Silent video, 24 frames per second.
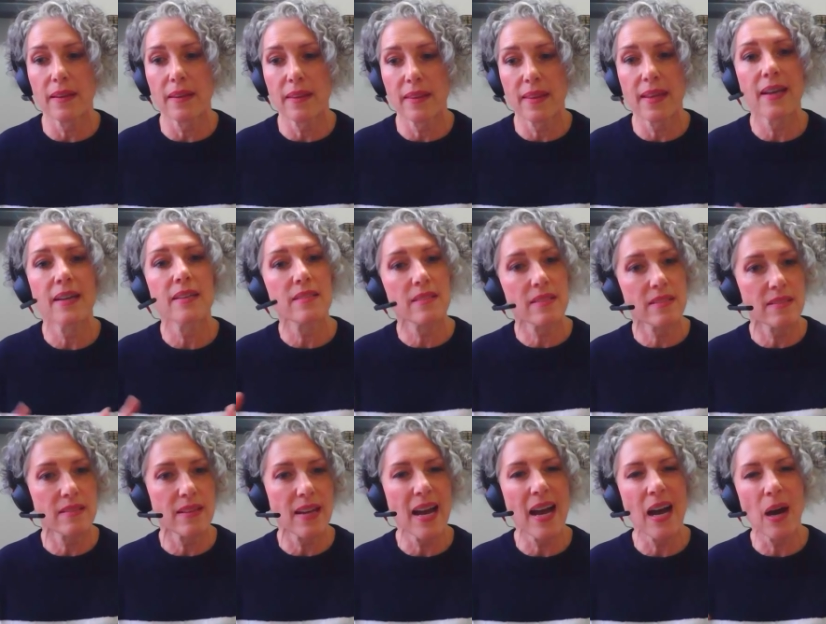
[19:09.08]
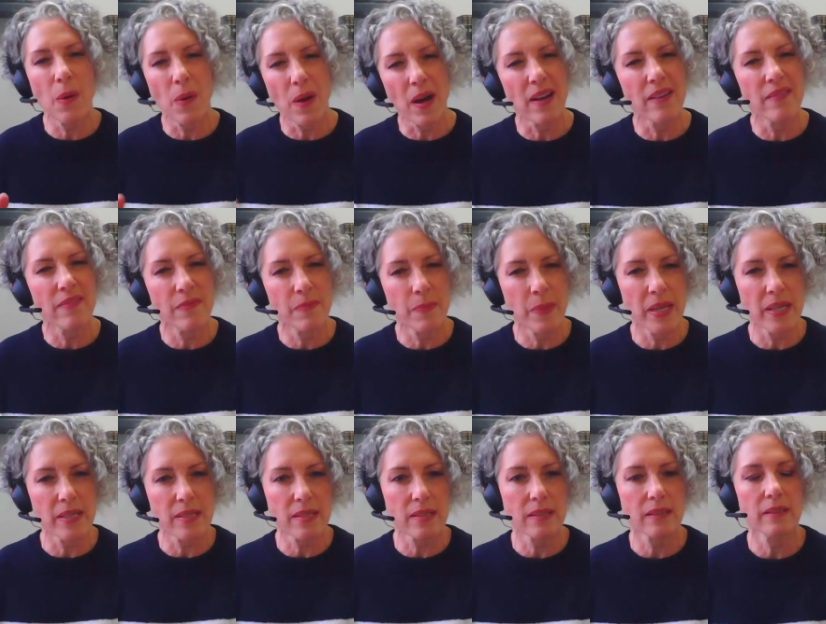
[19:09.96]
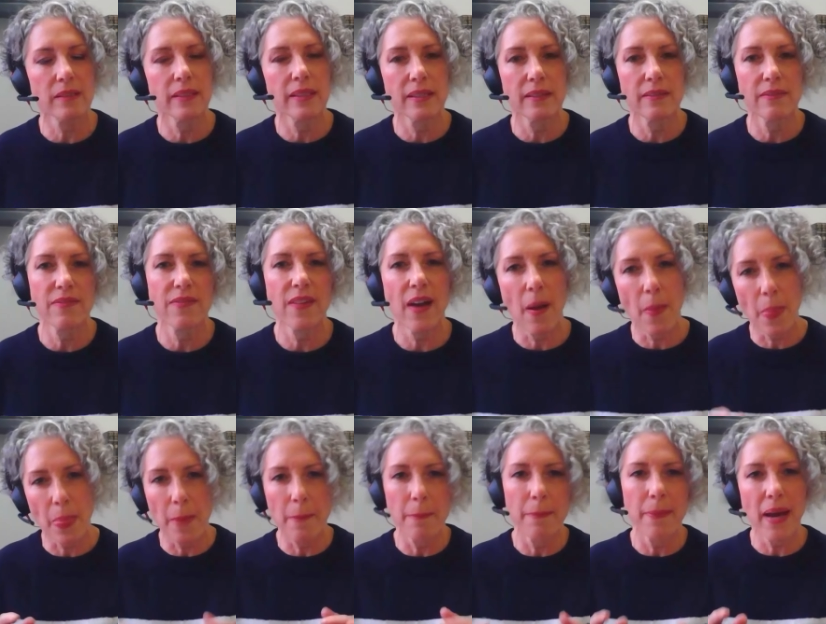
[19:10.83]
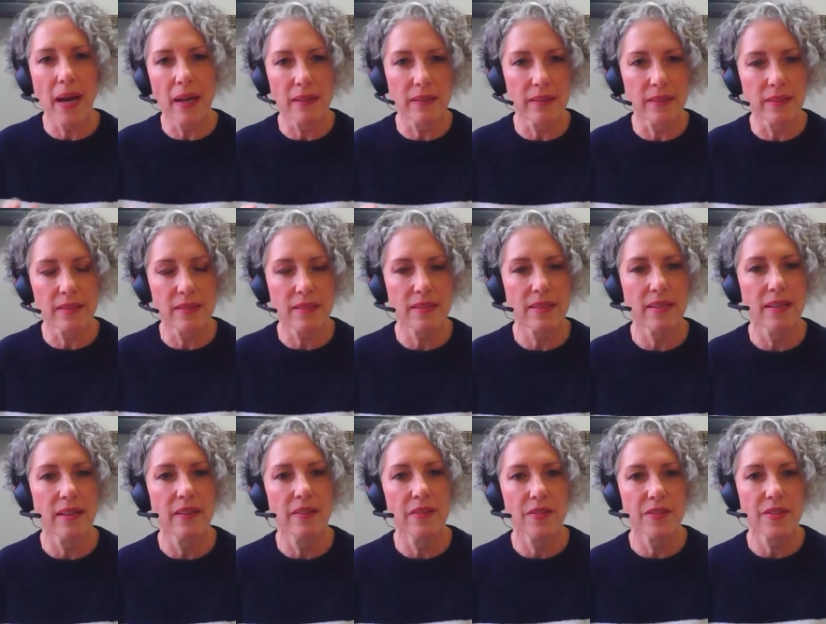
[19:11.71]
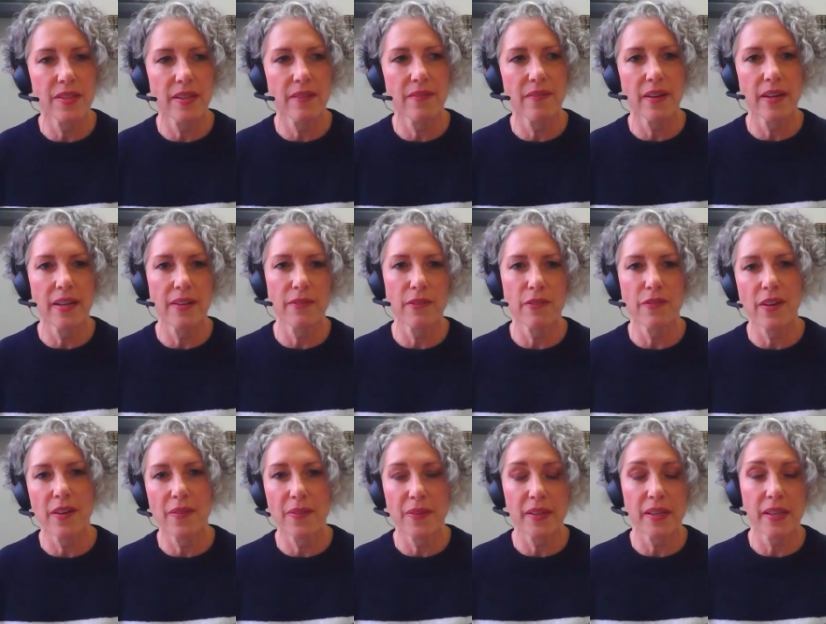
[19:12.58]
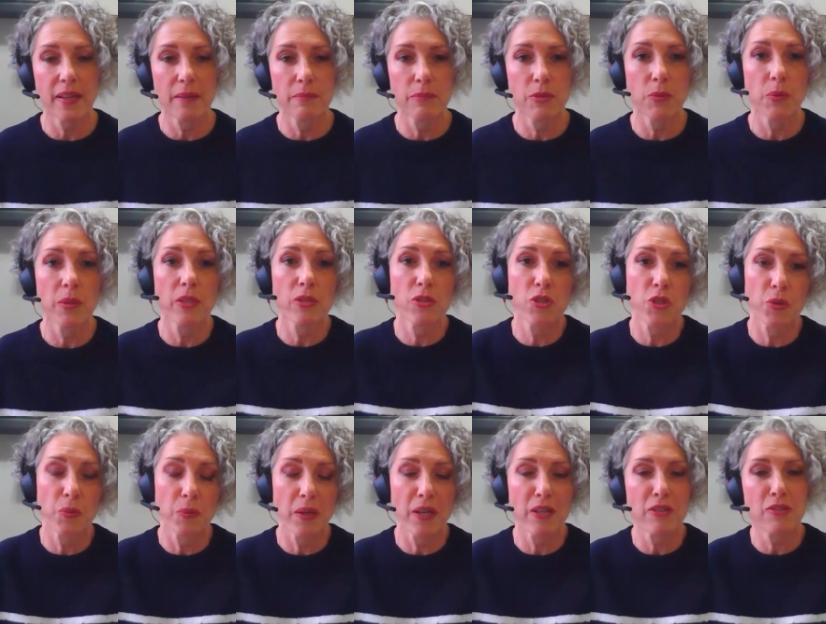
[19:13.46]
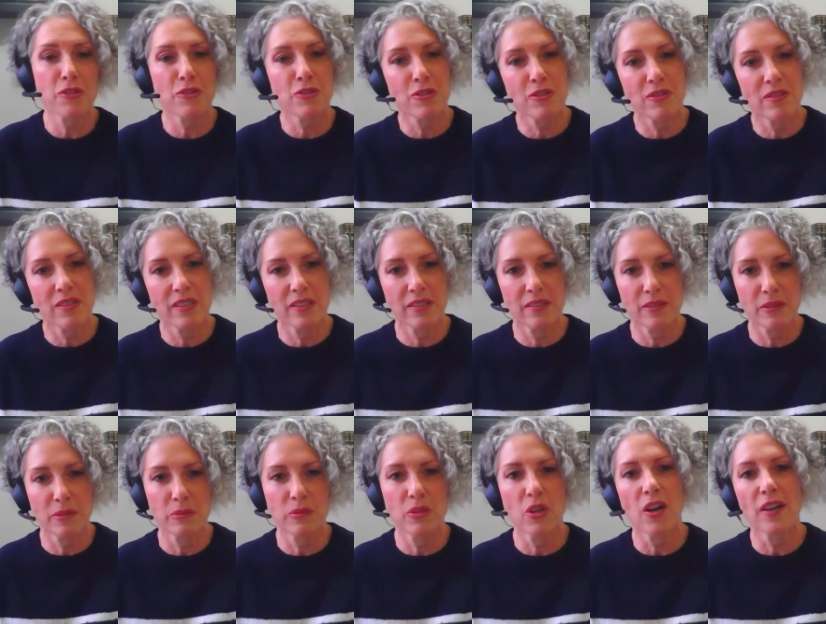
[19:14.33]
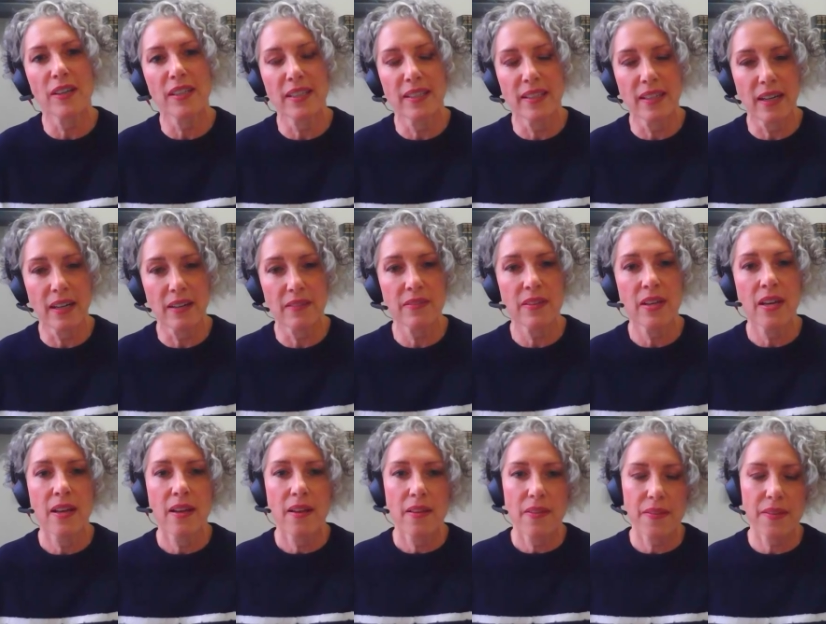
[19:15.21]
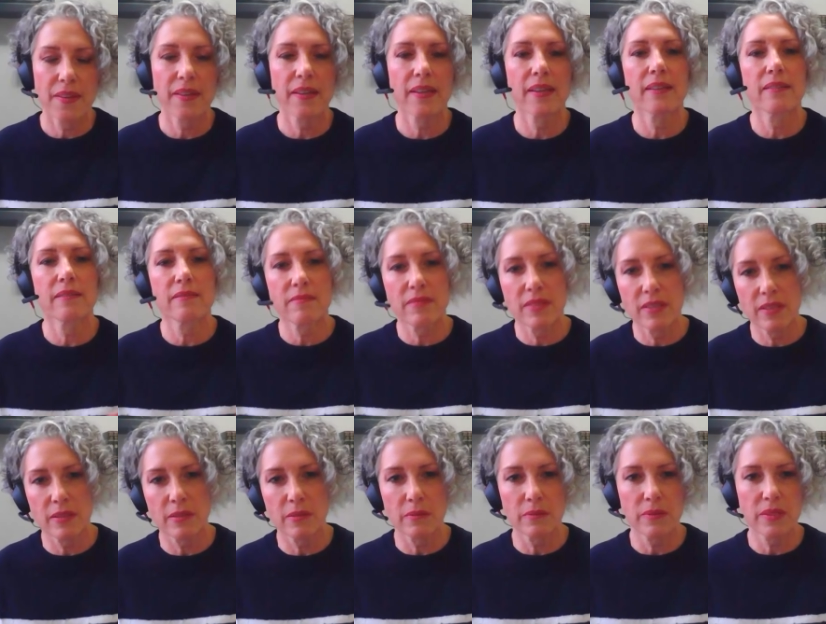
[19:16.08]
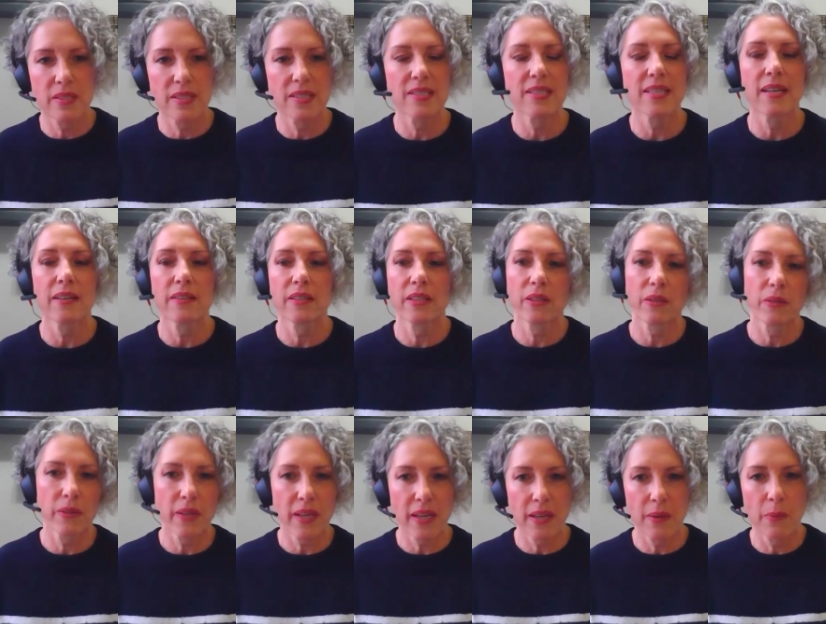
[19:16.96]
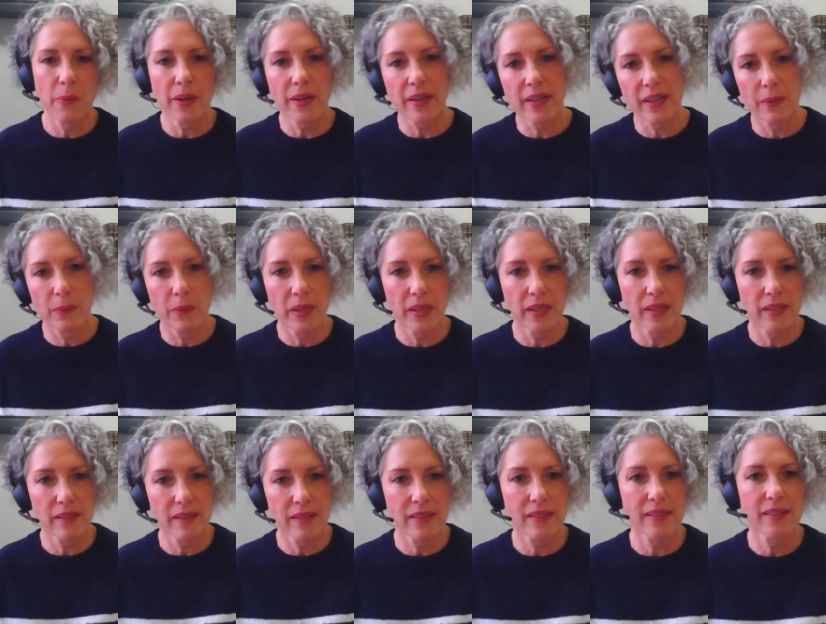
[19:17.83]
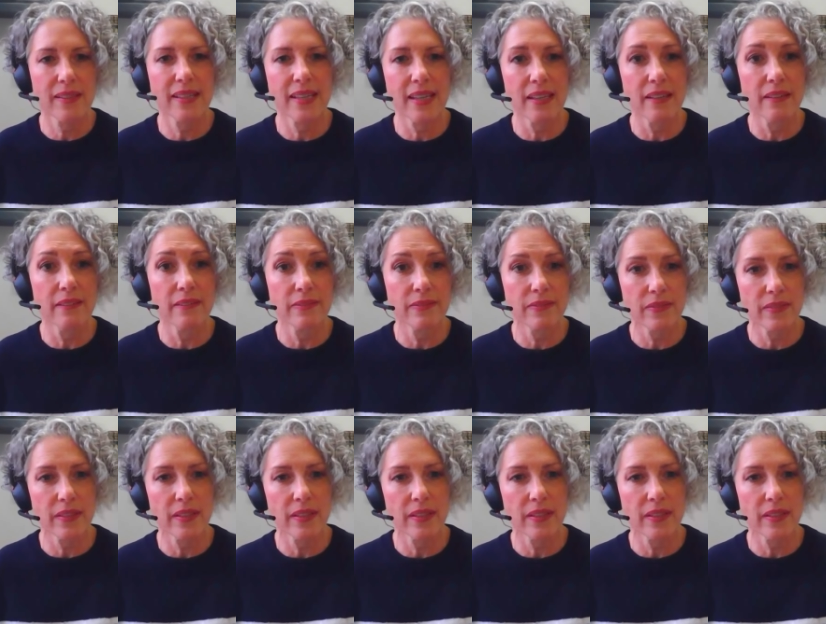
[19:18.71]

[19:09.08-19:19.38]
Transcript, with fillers: That's how I've basically found the balance. And if I ever find that like I'm doing too much or, you know, not enough, then I, you know, sit down and go, okay, where can we give?